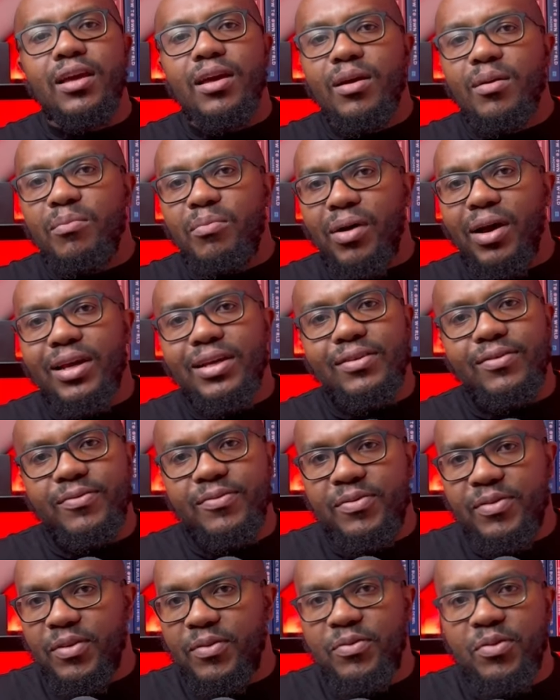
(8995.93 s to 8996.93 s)
but
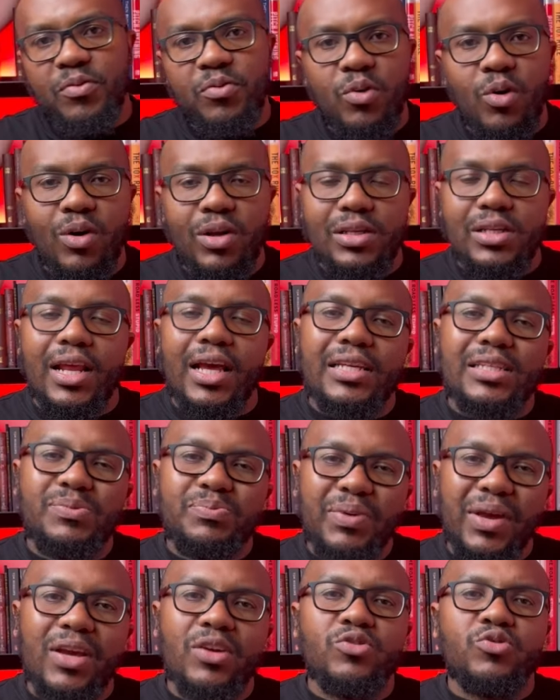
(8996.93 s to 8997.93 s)
if you've got like
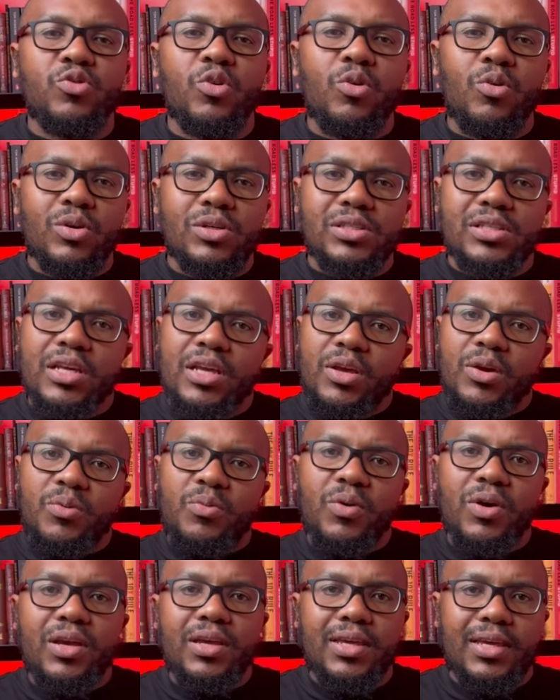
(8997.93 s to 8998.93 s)
spare drawers
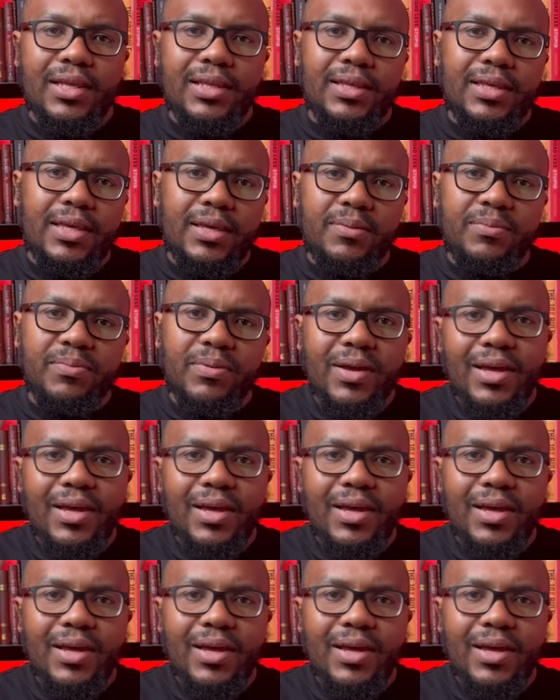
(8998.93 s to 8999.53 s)
where you can keep